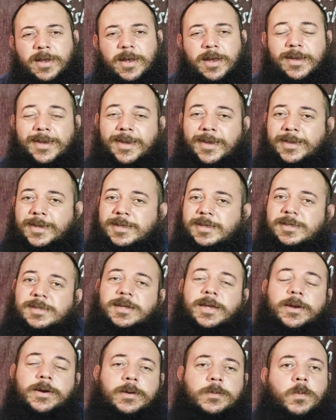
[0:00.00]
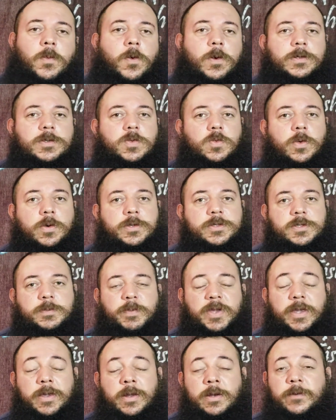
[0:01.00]
Again, this is geared more towards
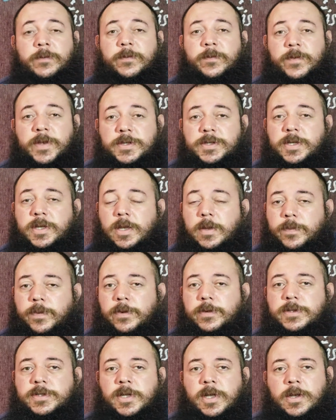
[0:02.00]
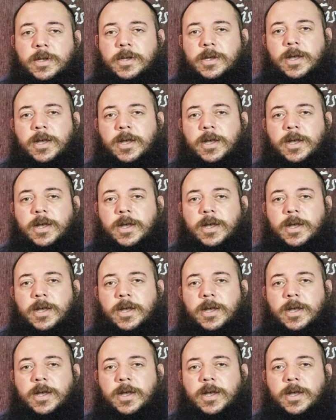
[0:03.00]
beginner fish keepers